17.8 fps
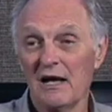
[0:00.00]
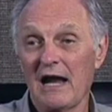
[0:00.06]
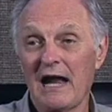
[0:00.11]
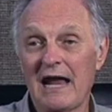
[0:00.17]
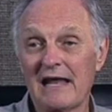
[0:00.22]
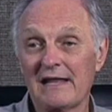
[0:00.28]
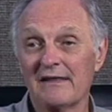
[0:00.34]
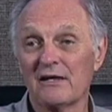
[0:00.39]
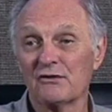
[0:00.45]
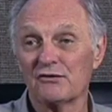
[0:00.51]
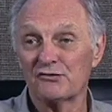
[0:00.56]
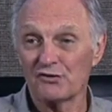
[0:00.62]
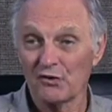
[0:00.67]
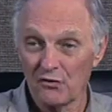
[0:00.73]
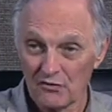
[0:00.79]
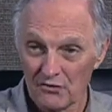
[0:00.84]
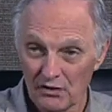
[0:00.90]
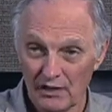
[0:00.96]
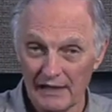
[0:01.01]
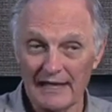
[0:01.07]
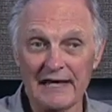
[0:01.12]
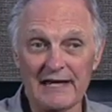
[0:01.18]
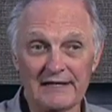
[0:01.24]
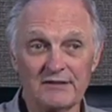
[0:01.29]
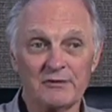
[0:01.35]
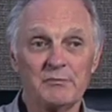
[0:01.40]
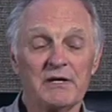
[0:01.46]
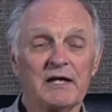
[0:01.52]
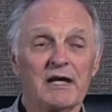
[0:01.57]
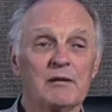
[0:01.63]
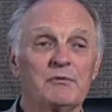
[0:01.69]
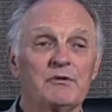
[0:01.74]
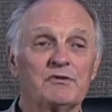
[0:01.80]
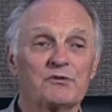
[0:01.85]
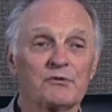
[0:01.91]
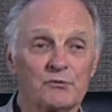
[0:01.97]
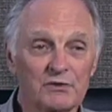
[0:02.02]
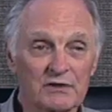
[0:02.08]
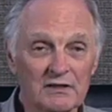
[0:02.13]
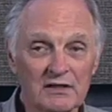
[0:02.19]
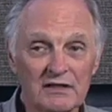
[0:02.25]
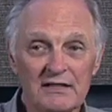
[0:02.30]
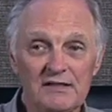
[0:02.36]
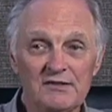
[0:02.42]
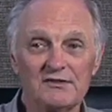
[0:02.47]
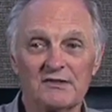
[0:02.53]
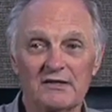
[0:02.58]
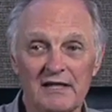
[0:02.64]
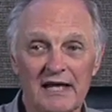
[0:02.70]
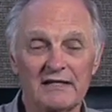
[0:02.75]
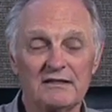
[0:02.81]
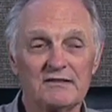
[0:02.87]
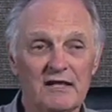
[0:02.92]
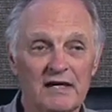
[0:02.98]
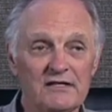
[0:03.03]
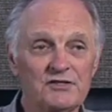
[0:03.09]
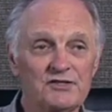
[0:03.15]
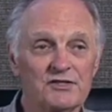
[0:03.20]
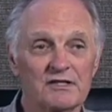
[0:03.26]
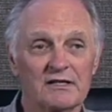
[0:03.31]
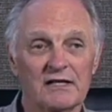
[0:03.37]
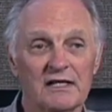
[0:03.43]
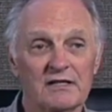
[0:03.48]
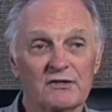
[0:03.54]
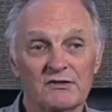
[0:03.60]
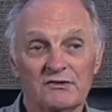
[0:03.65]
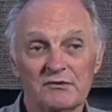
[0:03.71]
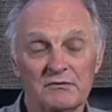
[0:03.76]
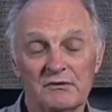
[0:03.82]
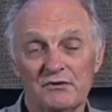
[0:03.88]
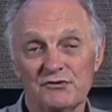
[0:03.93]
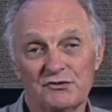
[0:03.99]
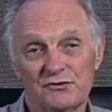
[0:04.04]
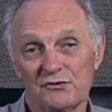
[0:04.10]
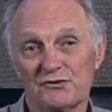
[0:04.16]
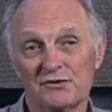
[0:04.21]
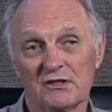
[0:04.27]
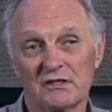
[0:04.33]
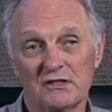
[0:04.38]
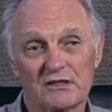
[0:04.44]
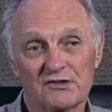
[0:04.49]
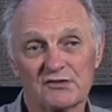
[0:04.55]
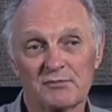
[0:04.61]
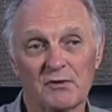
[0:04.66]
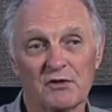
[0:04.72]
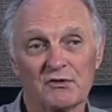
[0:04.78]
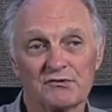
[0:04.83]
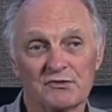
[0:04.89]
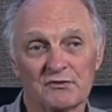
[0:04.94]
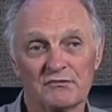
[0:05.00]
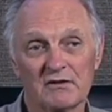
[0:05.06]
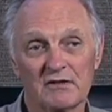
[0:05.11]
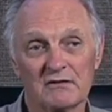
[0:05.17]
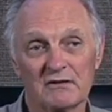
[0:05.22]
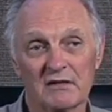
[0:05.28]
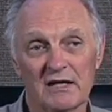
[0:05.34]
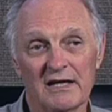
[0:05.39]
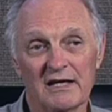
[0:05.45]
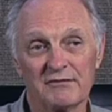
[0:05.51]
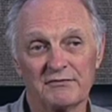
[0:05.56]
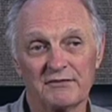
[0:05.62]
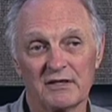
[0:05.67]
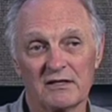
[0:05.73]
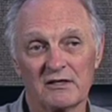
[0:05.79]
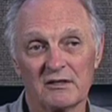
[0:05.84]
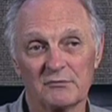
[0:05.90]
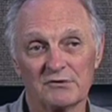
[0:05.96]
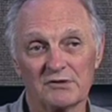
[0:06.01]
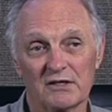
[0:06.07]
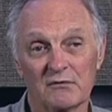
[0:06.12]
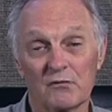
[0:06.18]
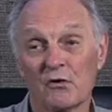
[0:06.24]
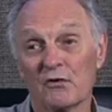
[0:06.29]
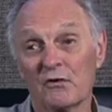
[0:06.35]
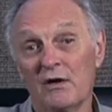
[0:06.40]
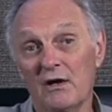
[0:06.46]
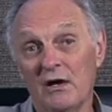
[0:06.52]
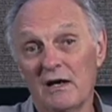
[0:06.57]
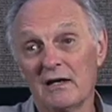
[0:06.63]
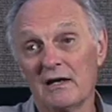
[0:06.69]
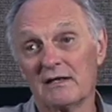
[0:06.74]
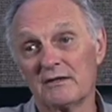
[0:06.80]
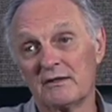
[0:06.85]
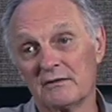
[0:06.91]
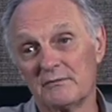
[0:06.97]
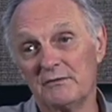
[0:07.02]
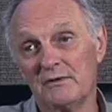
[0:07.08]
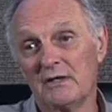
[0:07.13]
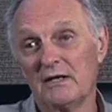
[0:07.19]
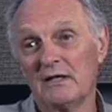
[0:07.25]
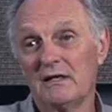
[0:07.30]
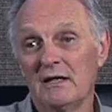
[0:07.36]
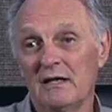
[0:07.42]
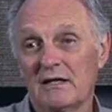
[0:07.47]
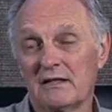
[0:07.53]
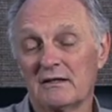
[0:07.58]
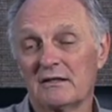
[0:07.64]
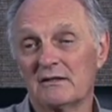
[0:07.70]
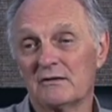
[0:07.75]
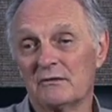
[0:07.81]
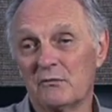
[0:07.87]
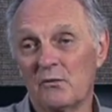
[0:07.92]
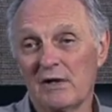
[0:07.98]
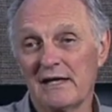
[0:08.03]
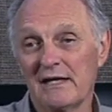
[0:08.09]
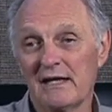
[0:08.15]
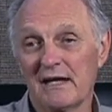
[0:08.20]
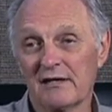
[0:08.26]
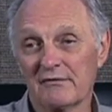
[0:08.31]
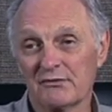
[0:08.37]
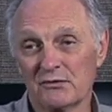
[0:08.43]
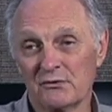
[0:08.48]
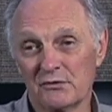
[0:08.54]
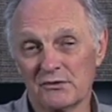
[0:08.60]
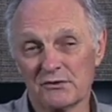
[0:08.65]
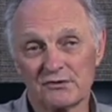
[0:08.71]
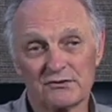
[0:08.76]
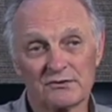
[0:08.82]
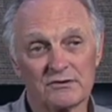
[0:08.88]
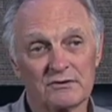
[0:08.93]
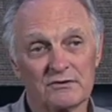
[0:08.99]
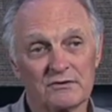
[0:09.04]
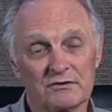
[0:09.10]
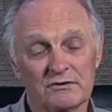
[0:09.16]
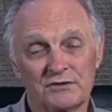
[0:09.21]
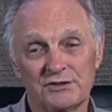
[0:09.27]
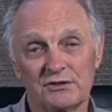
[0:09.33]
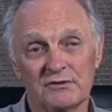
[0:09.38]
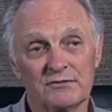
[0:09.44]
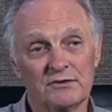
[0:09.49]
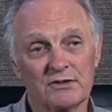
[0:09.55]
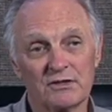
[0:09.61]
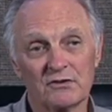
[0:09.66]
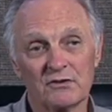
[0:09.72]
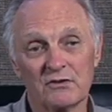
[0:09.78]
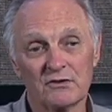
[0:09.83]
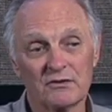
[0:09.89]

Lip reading: And they're so glad to be able to release that tension that there's usually an explosive laugh that comes out, or at the wake afterwards, or the shiva.